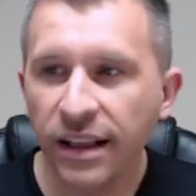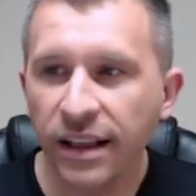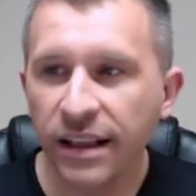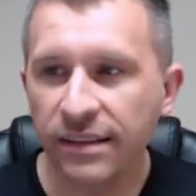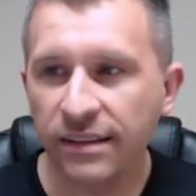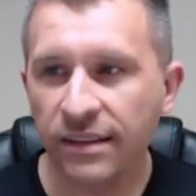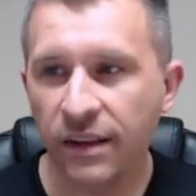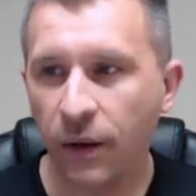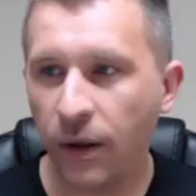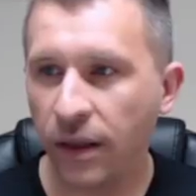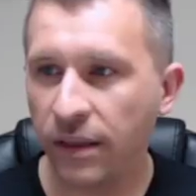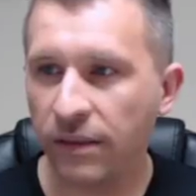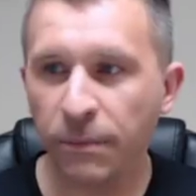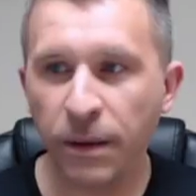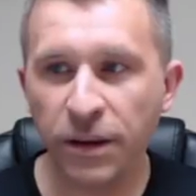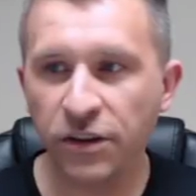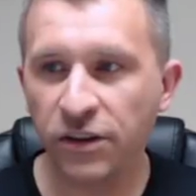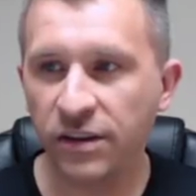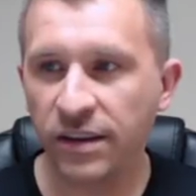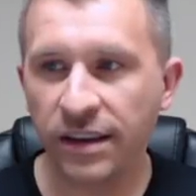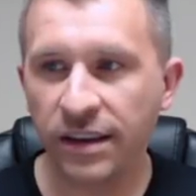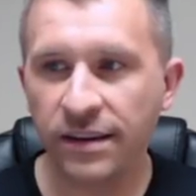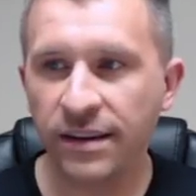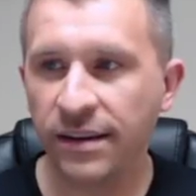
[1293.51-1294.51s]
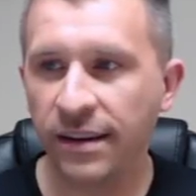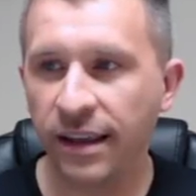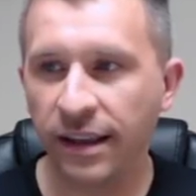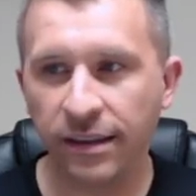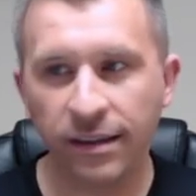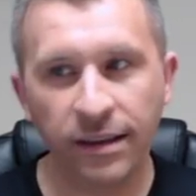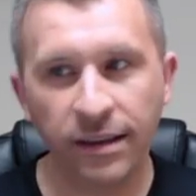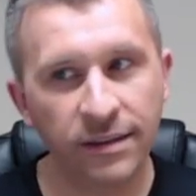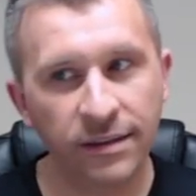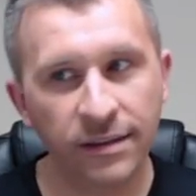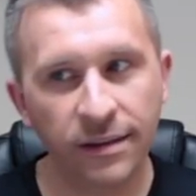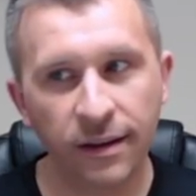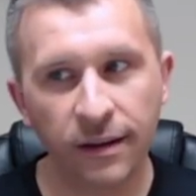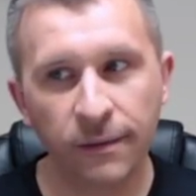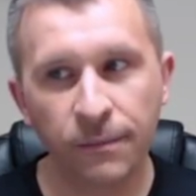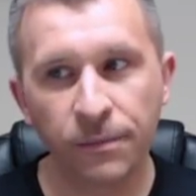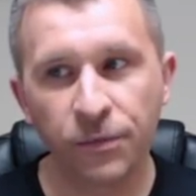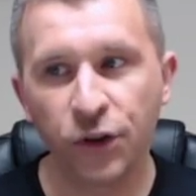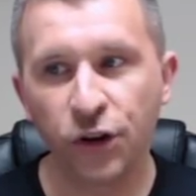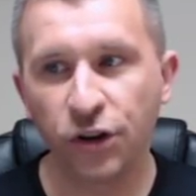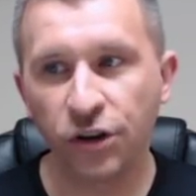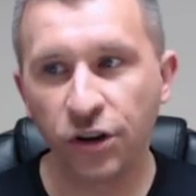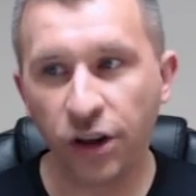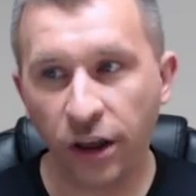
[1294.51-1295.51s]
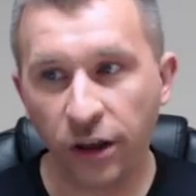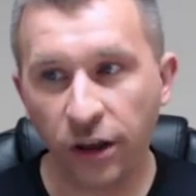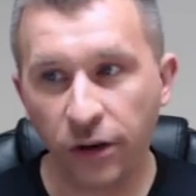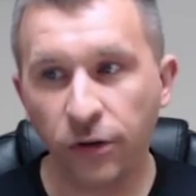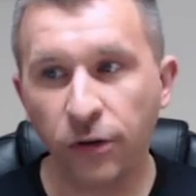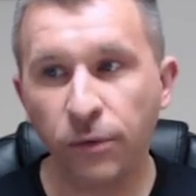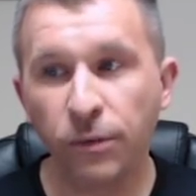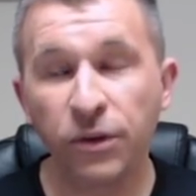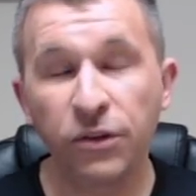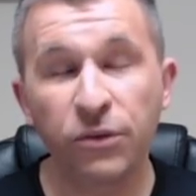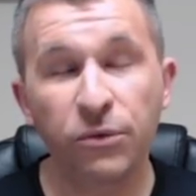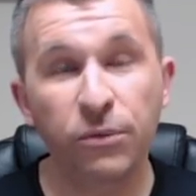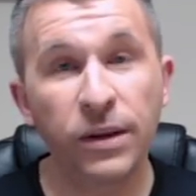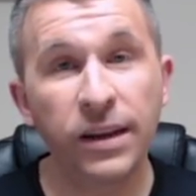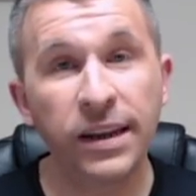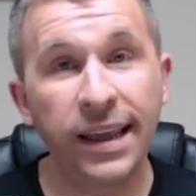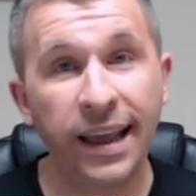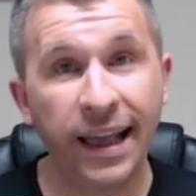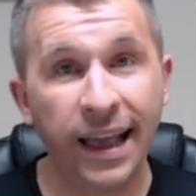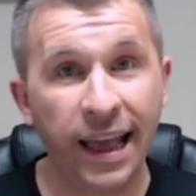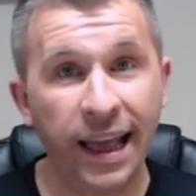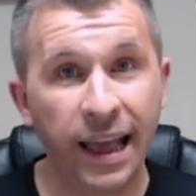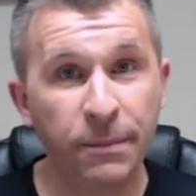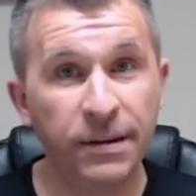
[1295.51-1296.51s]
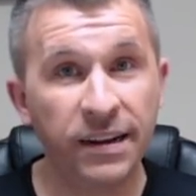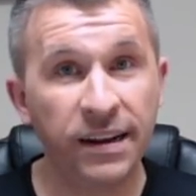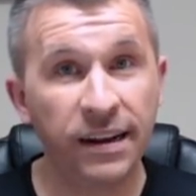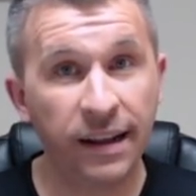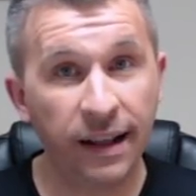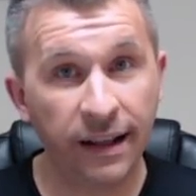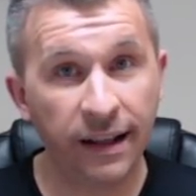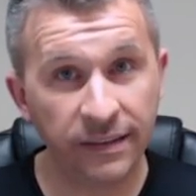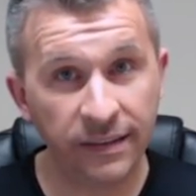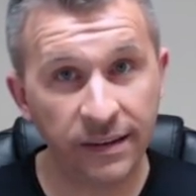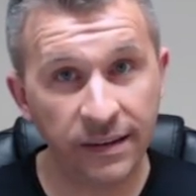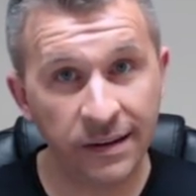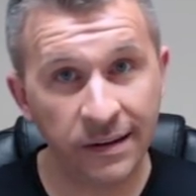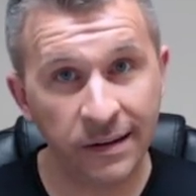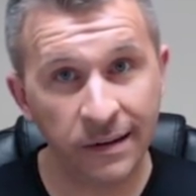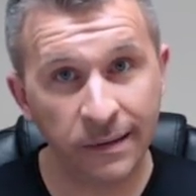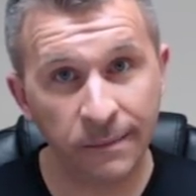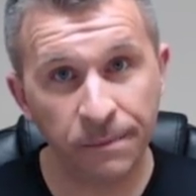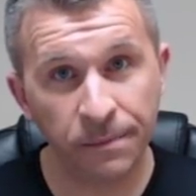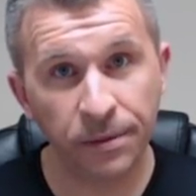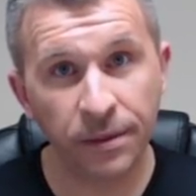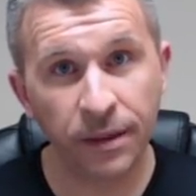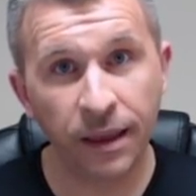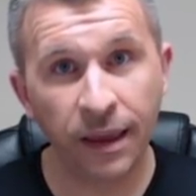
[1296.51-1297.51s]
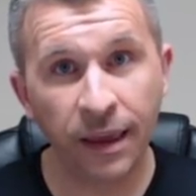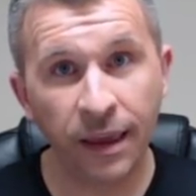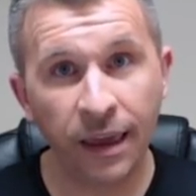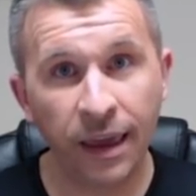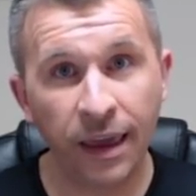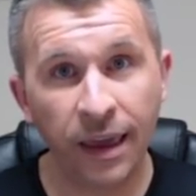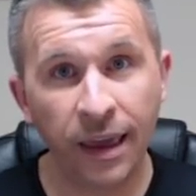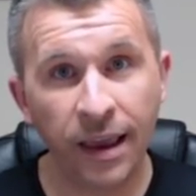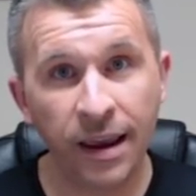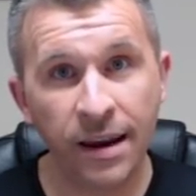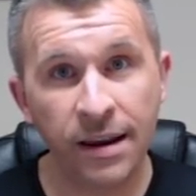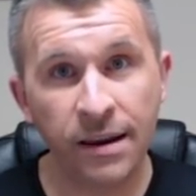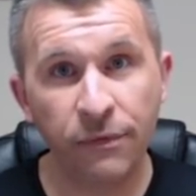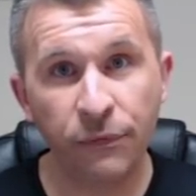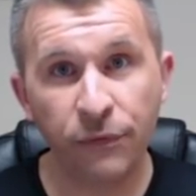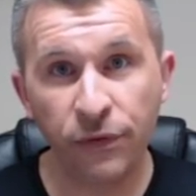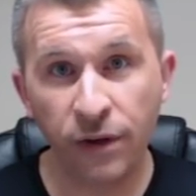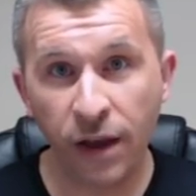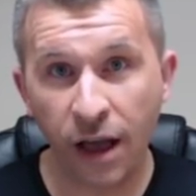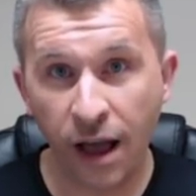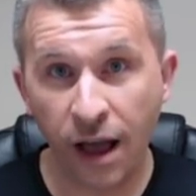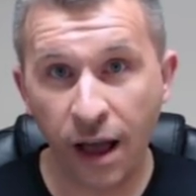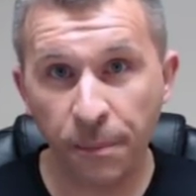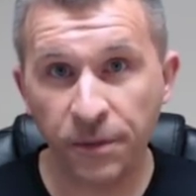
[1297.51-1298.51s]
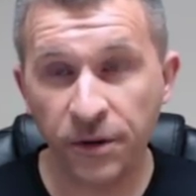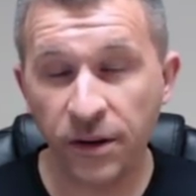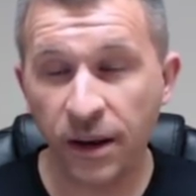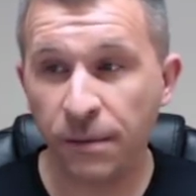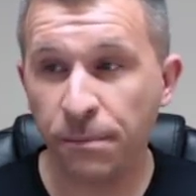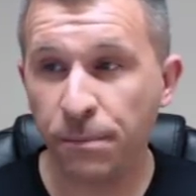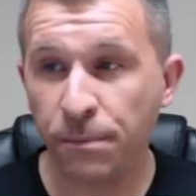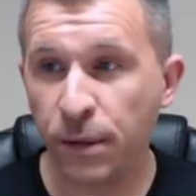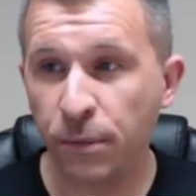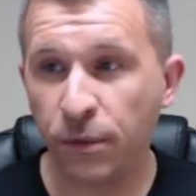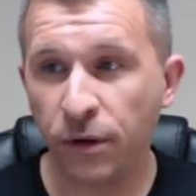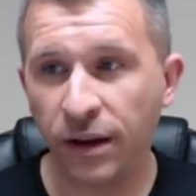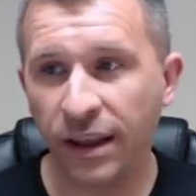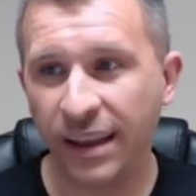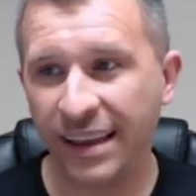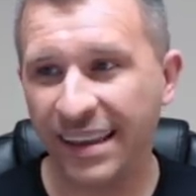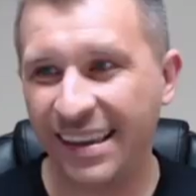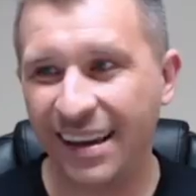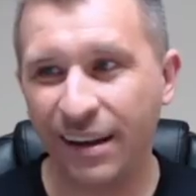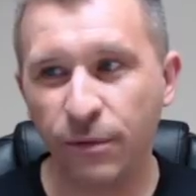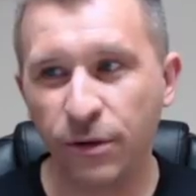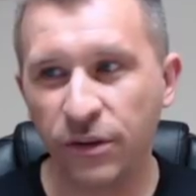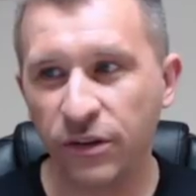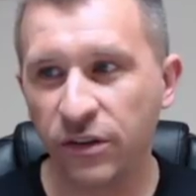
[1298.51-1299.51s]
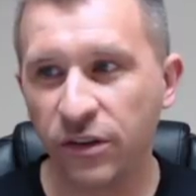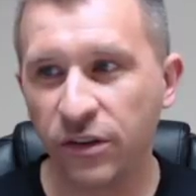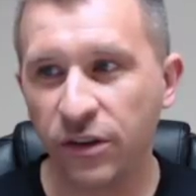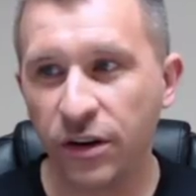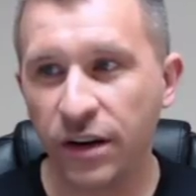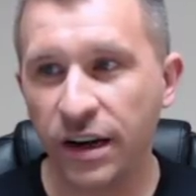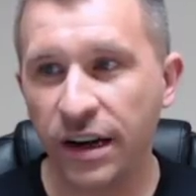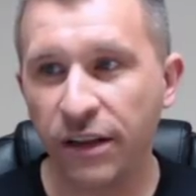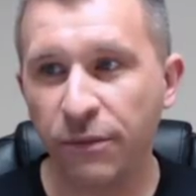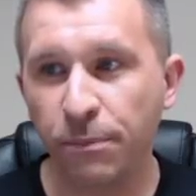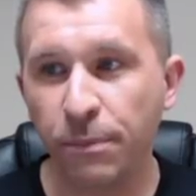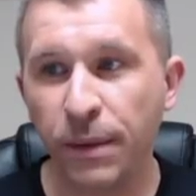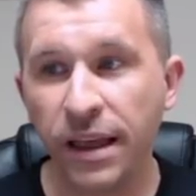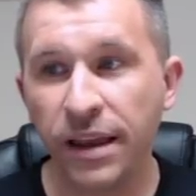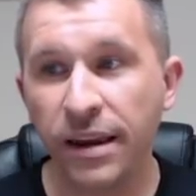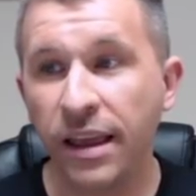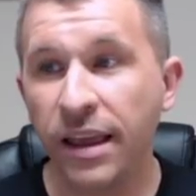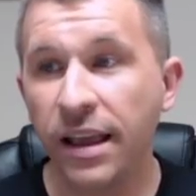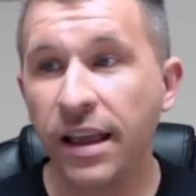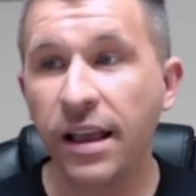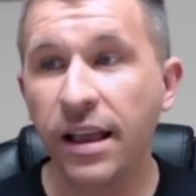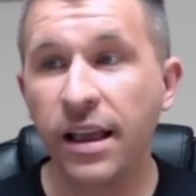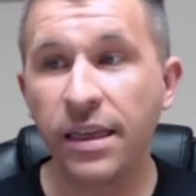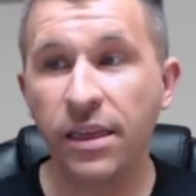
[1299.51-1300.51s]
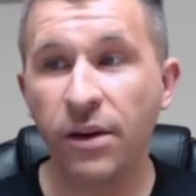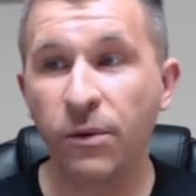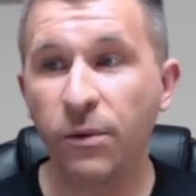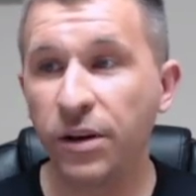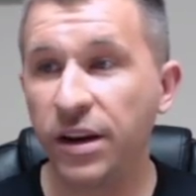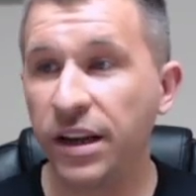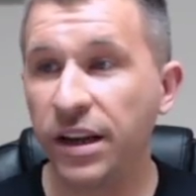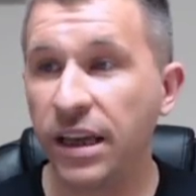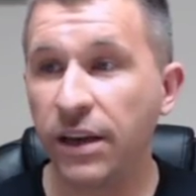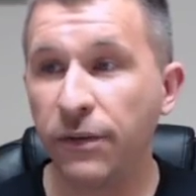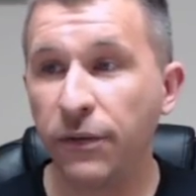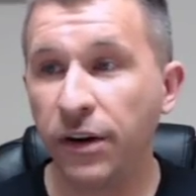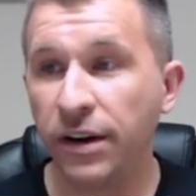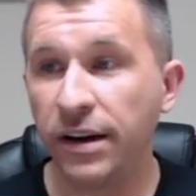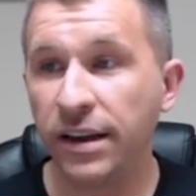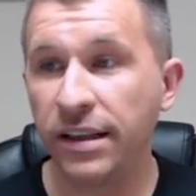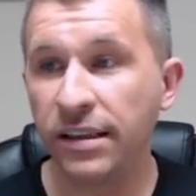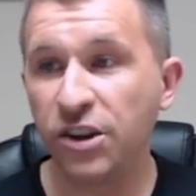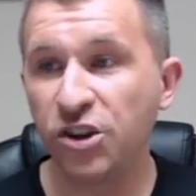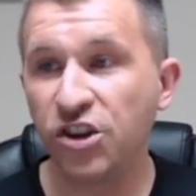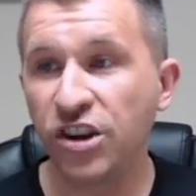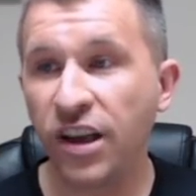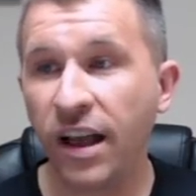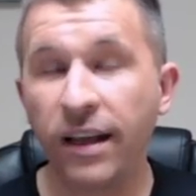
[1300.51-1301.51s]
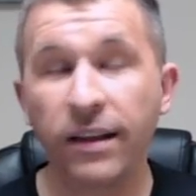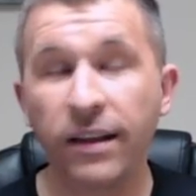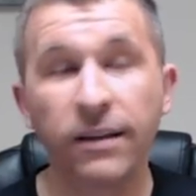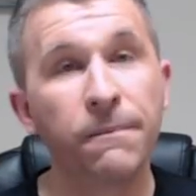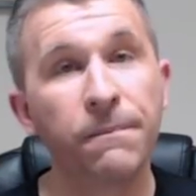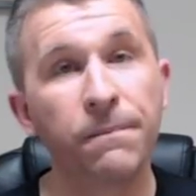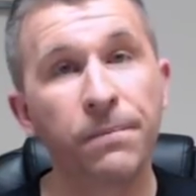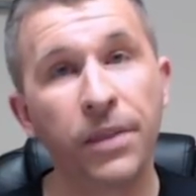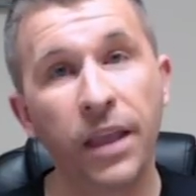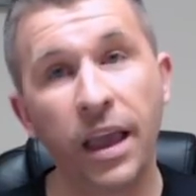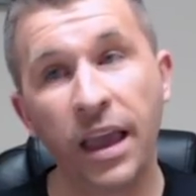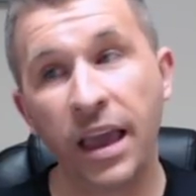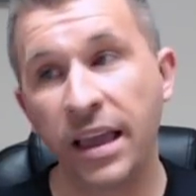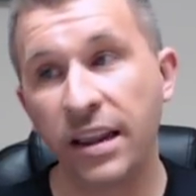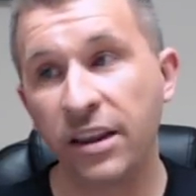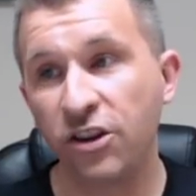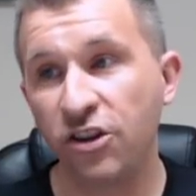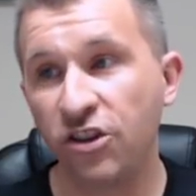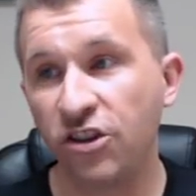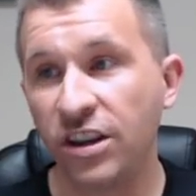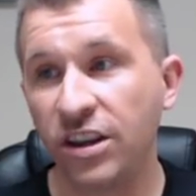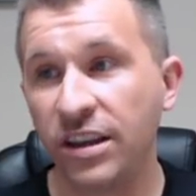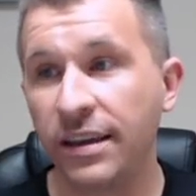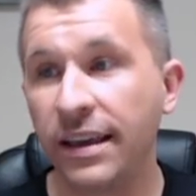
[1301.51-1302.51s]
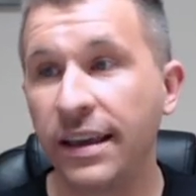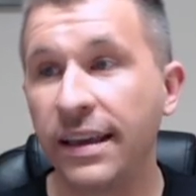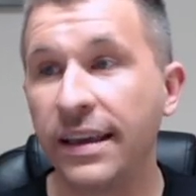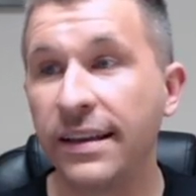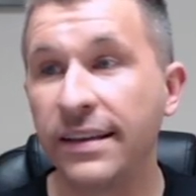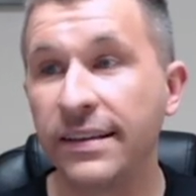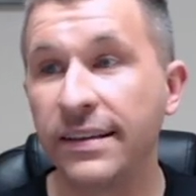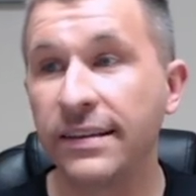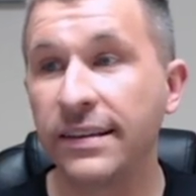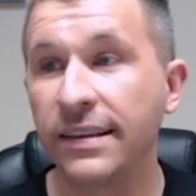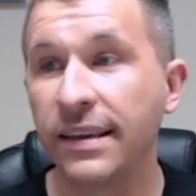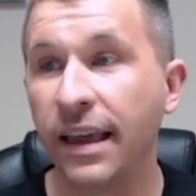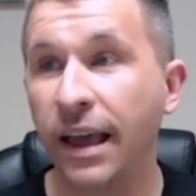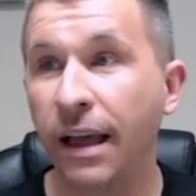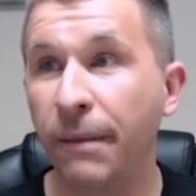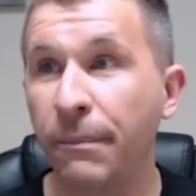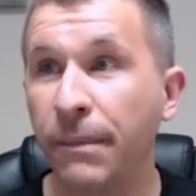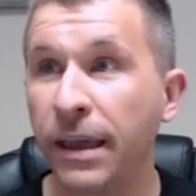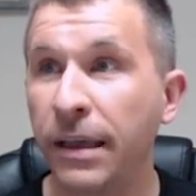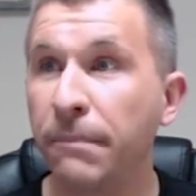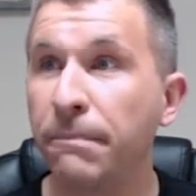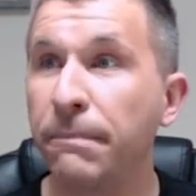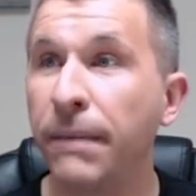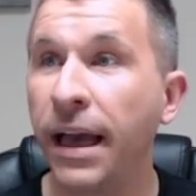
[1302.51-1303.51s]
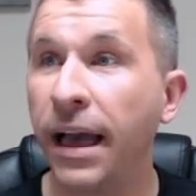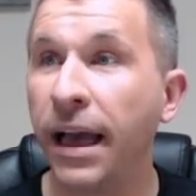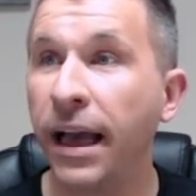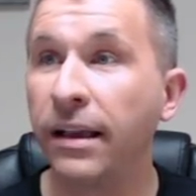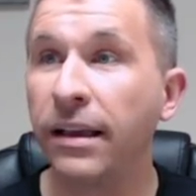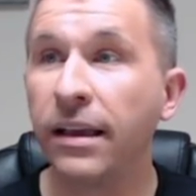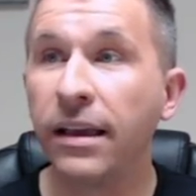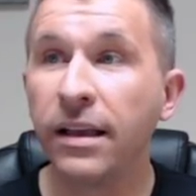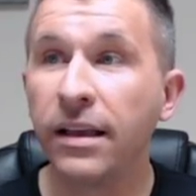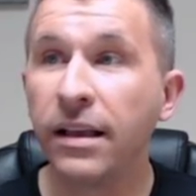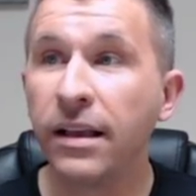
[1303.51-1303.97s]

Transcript: So as much as I didn't like that song, Daughter was really hyped last year and flopped, and people were like, yeah, it wasn't good enough, but they want to give her another shot, and she is coming back.